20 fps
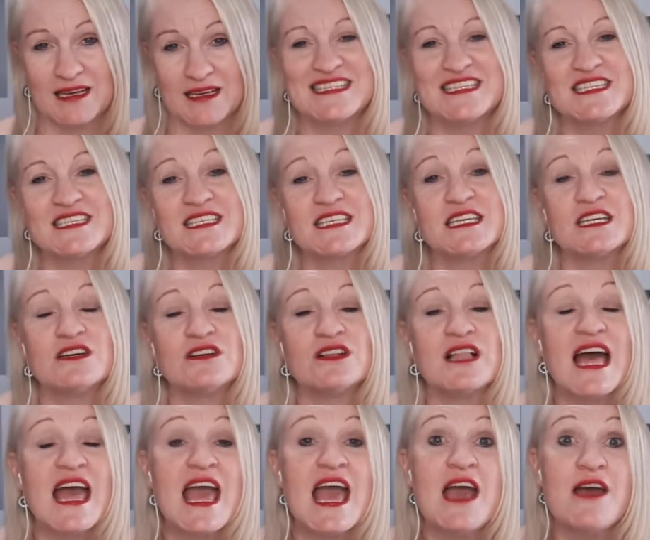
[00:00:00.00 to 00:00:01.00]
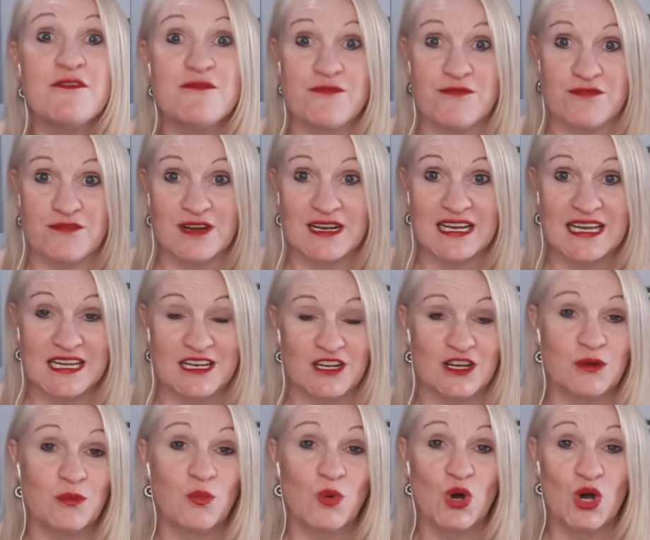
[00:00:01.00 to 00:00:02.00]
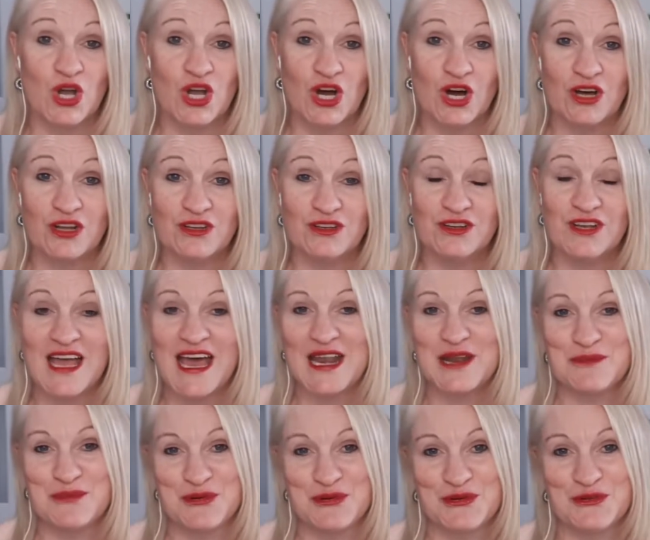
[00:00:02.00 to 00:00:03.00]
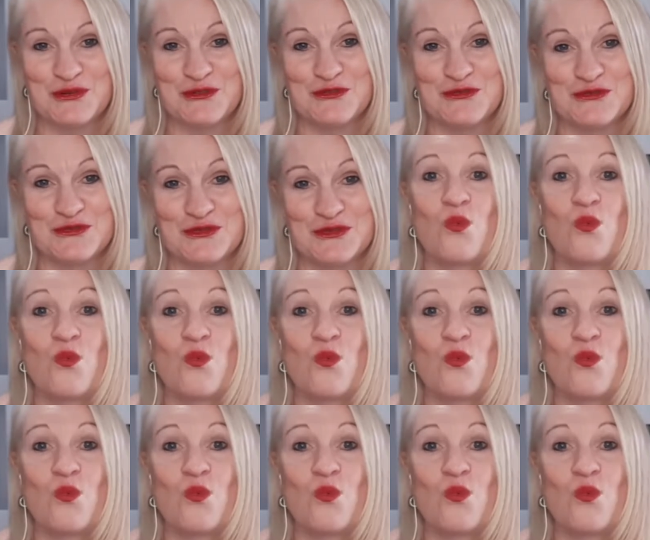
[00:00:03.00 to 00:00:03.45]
It's a skill every leader can work on and improve.